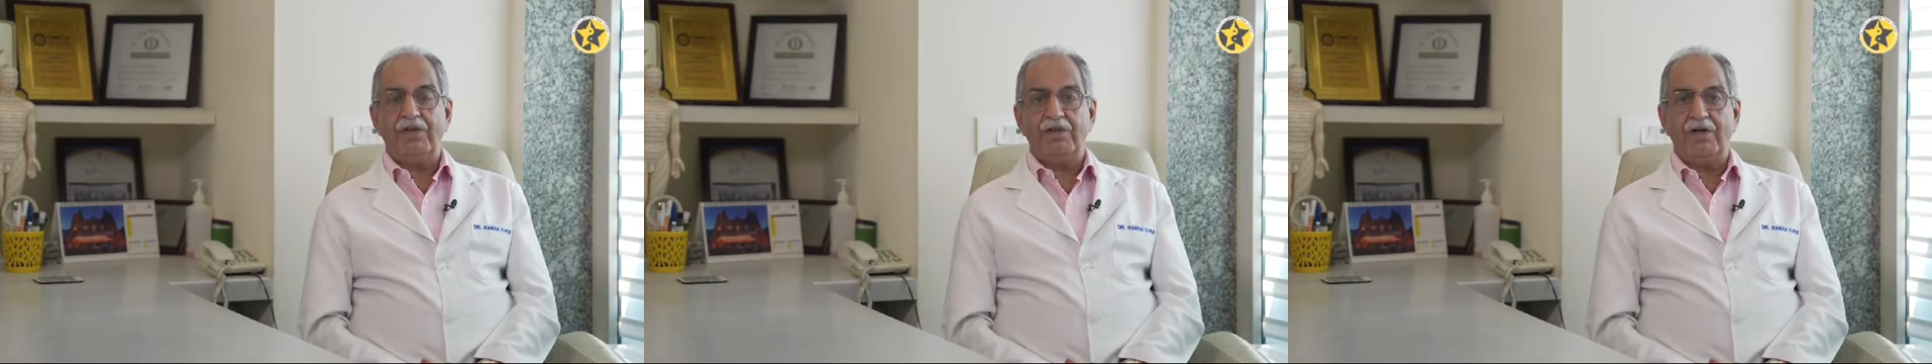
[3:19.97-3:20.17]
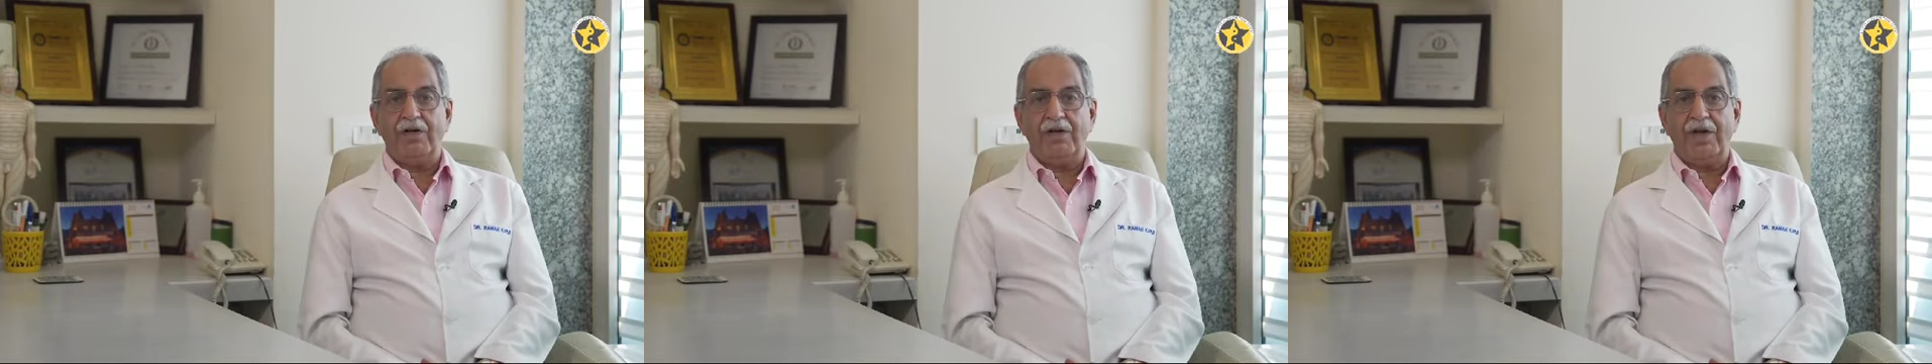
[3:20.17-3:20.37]

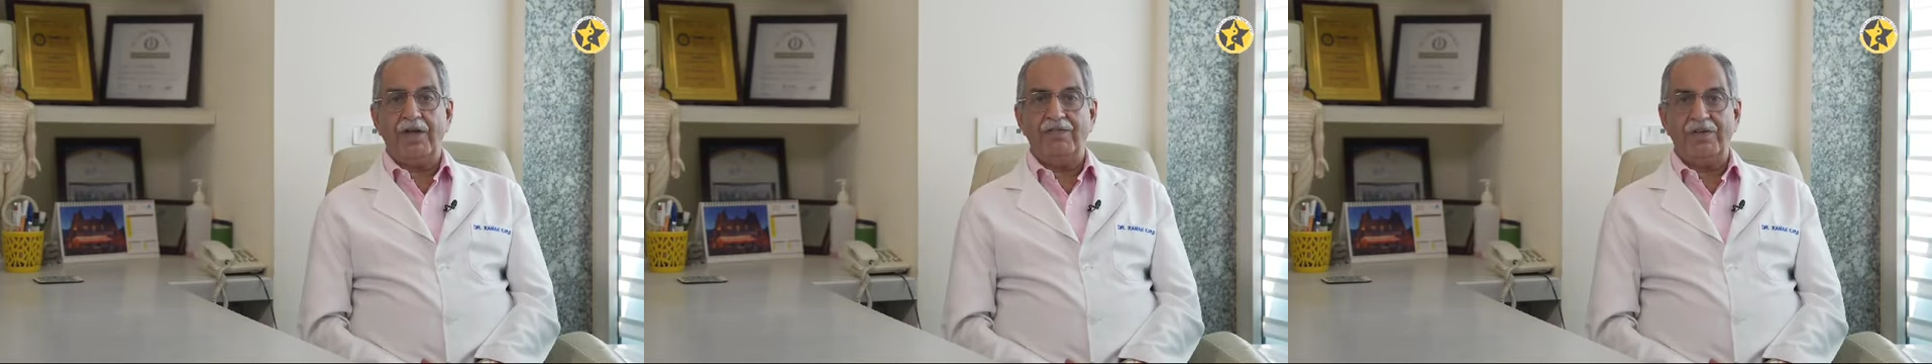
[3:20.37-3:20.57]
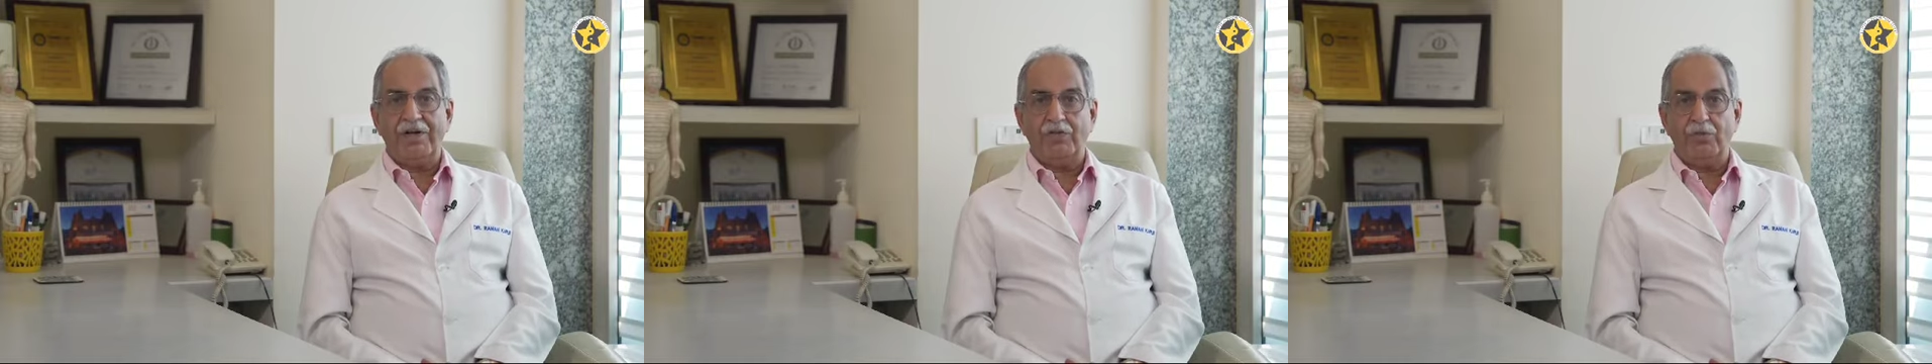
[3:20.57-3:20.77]

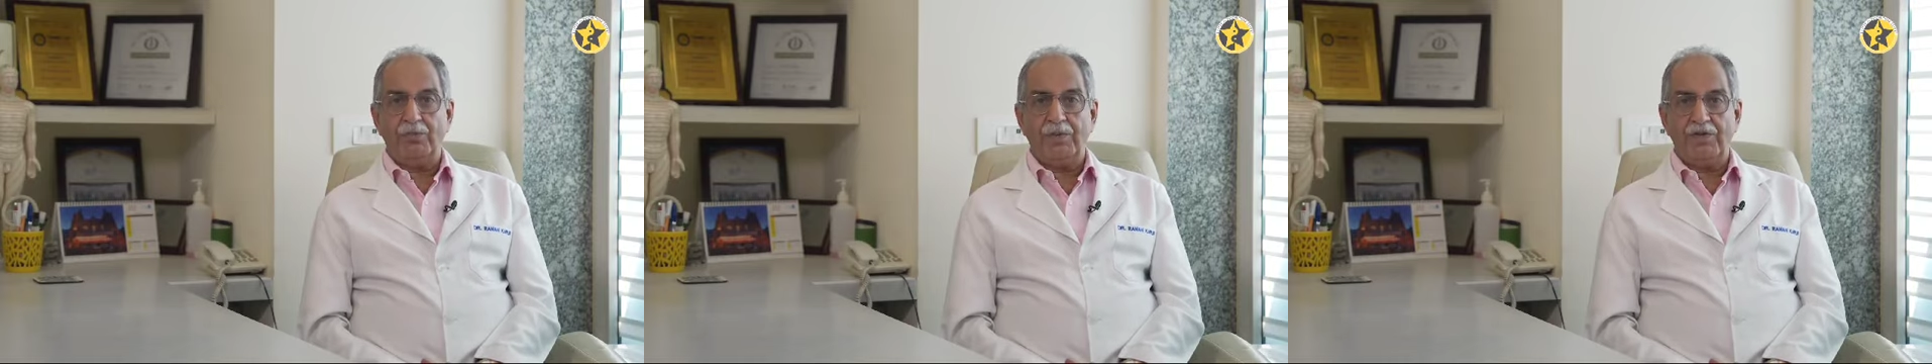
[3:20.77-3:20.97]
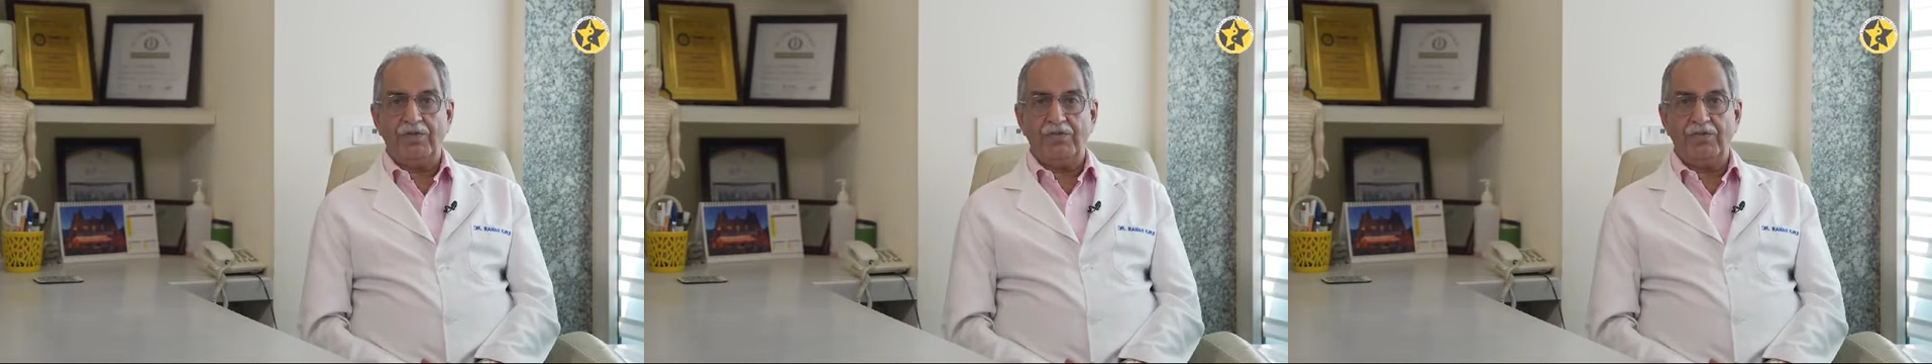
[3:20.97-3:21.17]
recognized
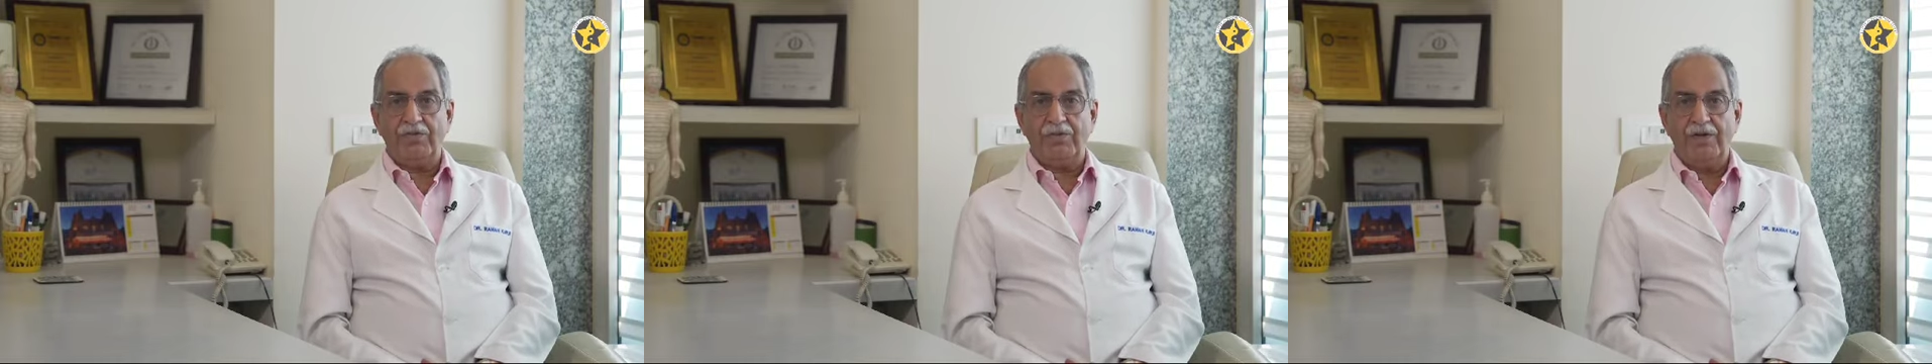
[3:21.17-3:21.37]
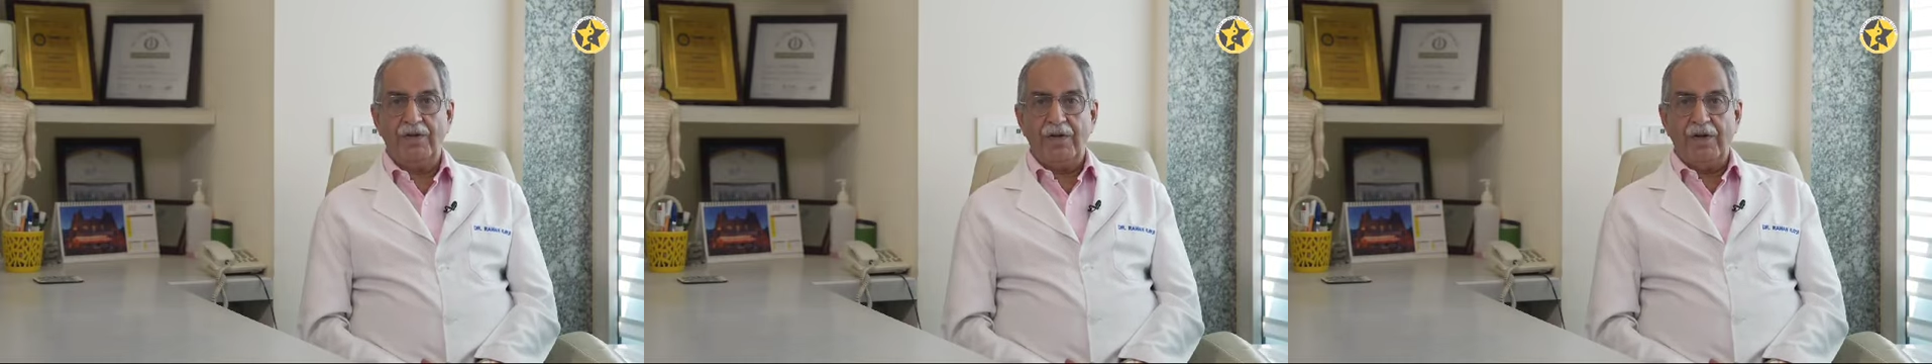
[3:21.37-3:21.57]
acupuncture